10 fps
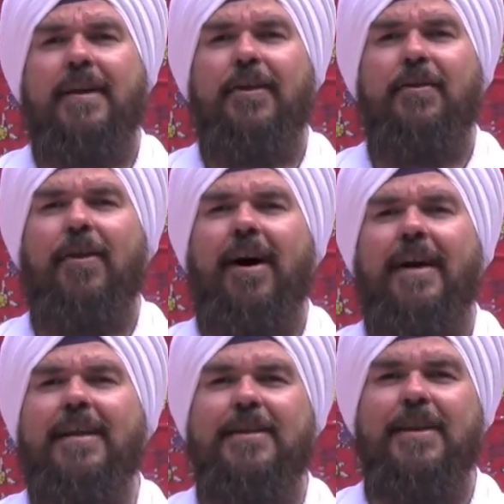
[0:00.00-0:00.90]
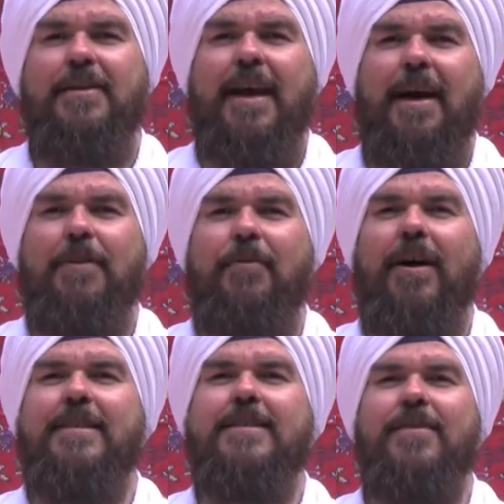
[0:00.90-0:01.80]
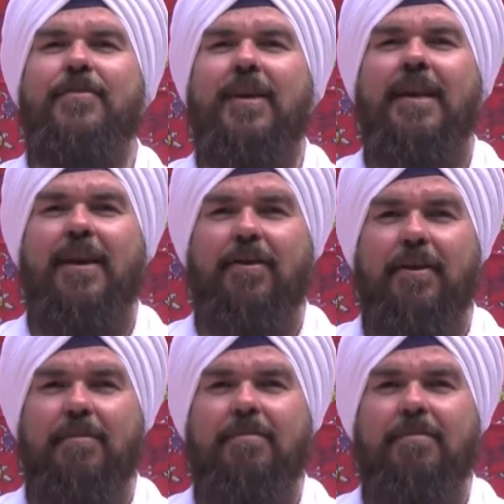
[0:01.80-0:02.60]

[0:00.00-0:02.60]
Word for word: You didn't come to watch this video